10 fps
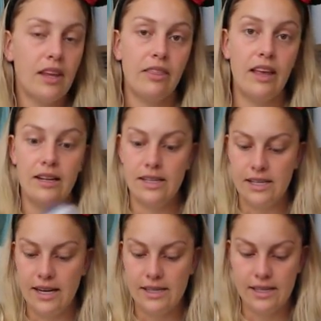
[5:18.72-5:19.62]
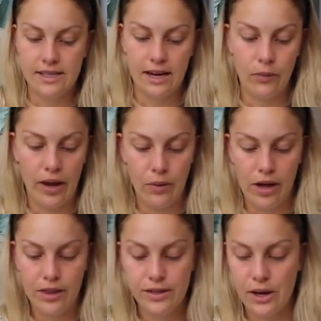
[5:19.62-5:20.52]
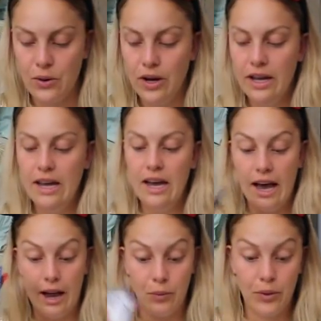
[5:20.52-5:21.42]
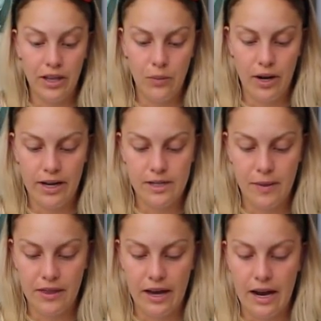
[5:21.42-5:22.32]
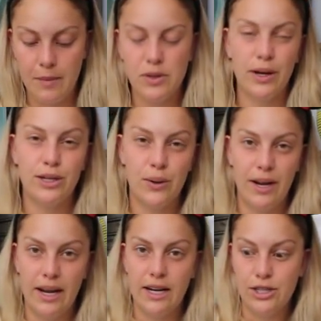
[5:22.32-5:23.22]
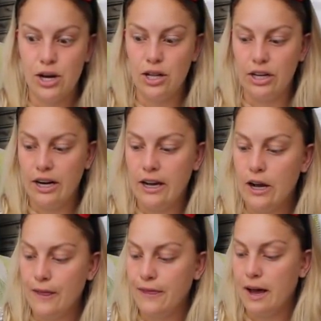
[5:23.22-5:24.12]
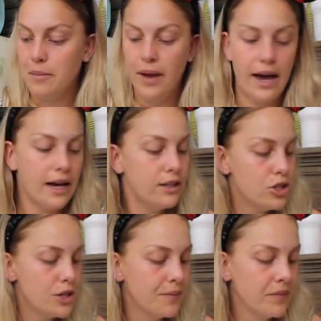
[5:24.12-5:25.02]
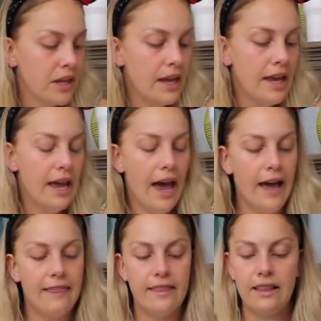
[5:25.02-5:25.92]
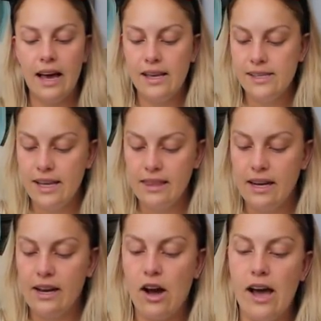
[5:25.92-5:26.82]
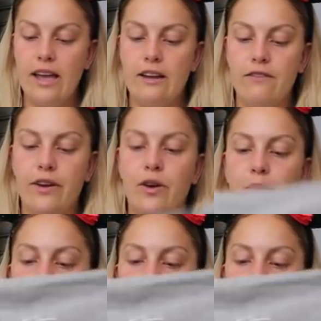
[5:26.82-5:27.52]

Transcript: that Disney has since done away with. So I really wanted to pick that up. So I donated a dollar and got that badge. And then the last thing that I got at Vero